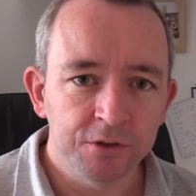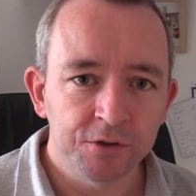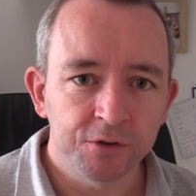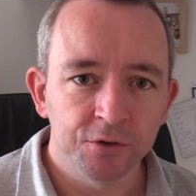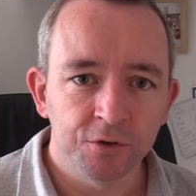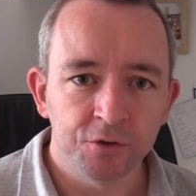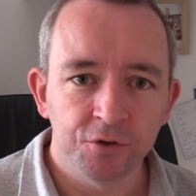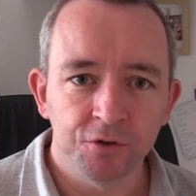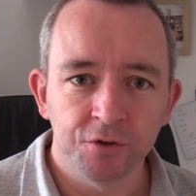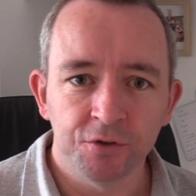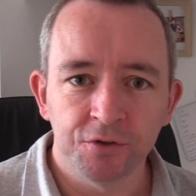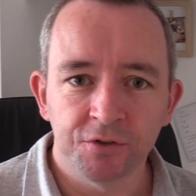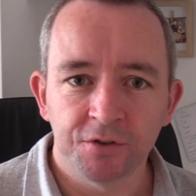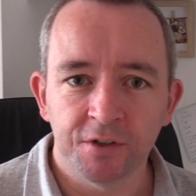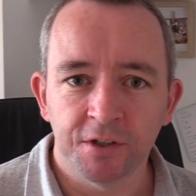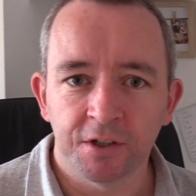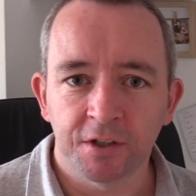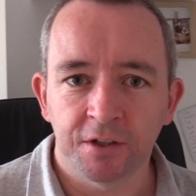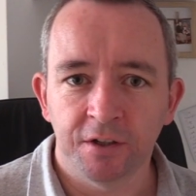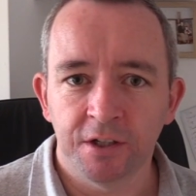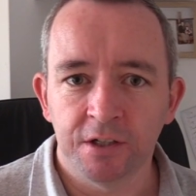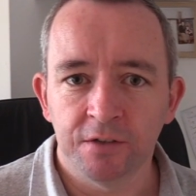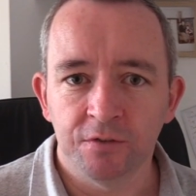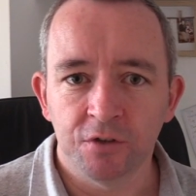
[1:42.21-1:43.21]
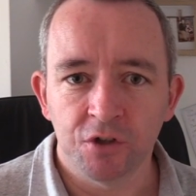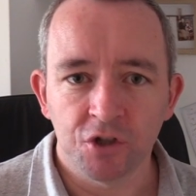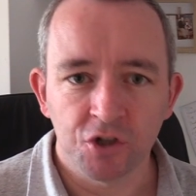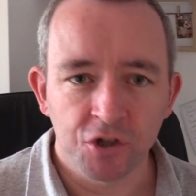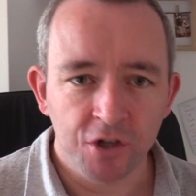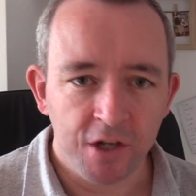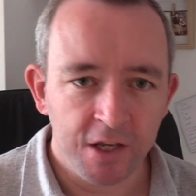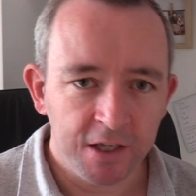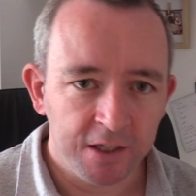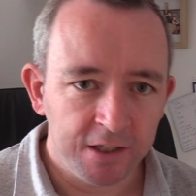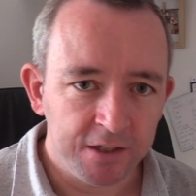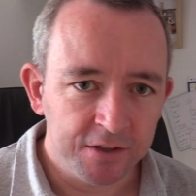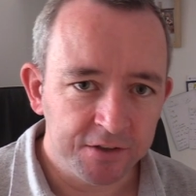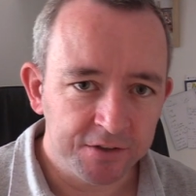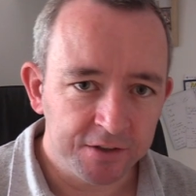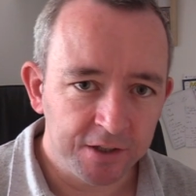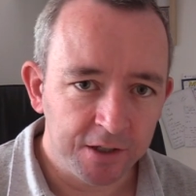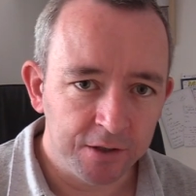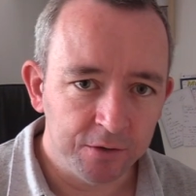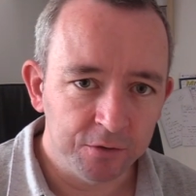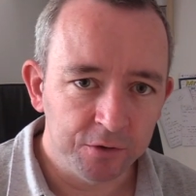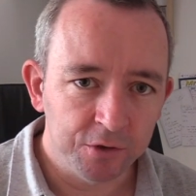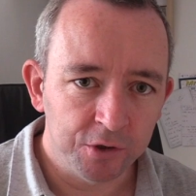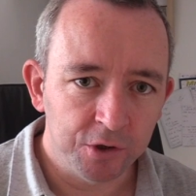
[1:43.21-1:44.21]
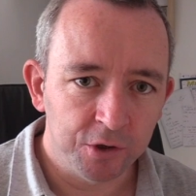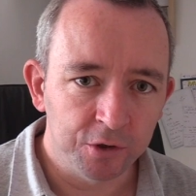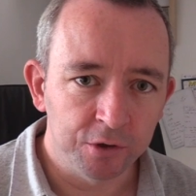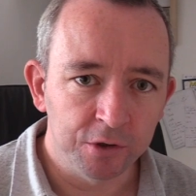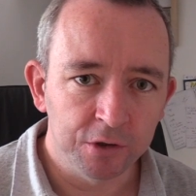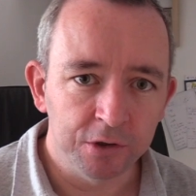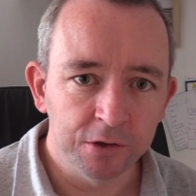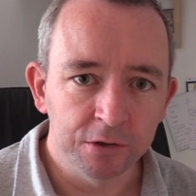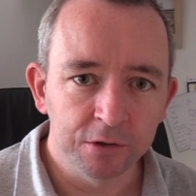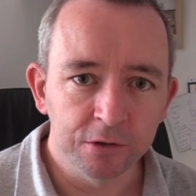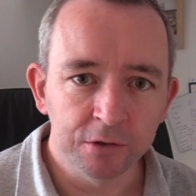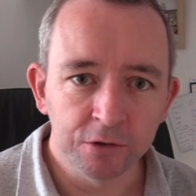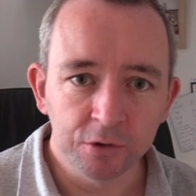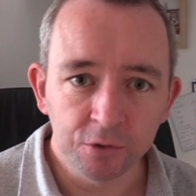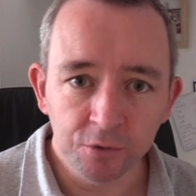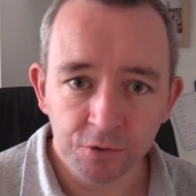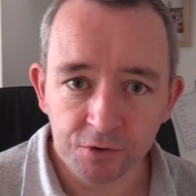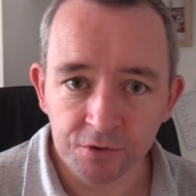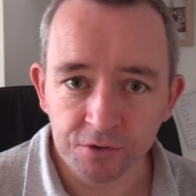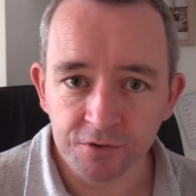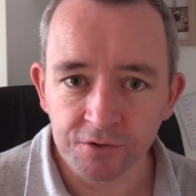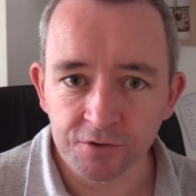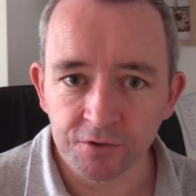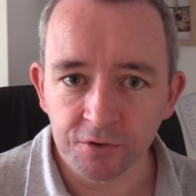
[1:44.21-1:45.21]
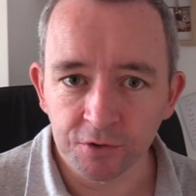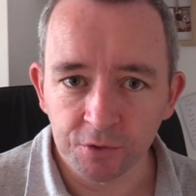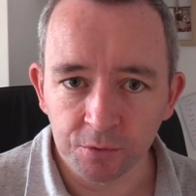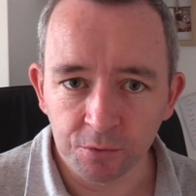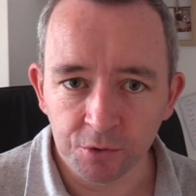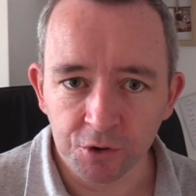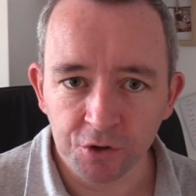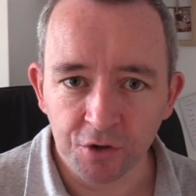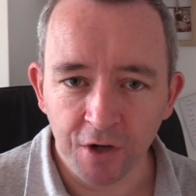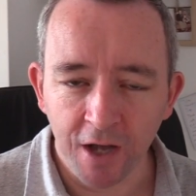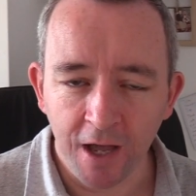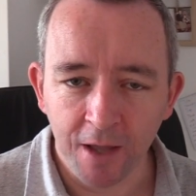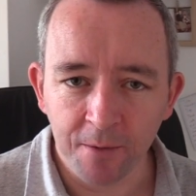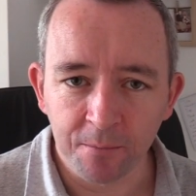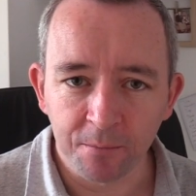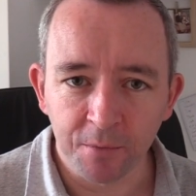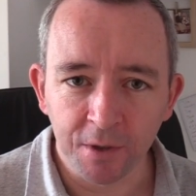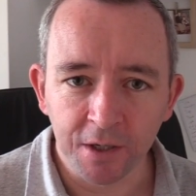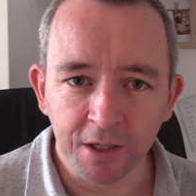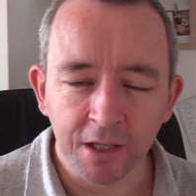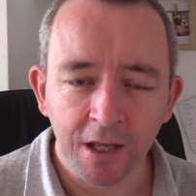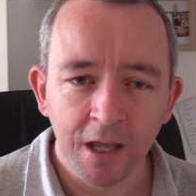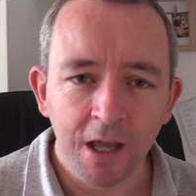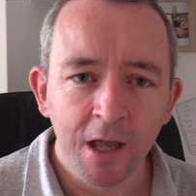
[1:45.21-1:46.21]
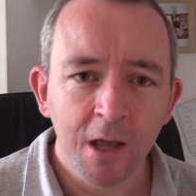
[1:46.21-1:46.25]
such as a kind of a shaky sound or a looseness to do with your handbrake,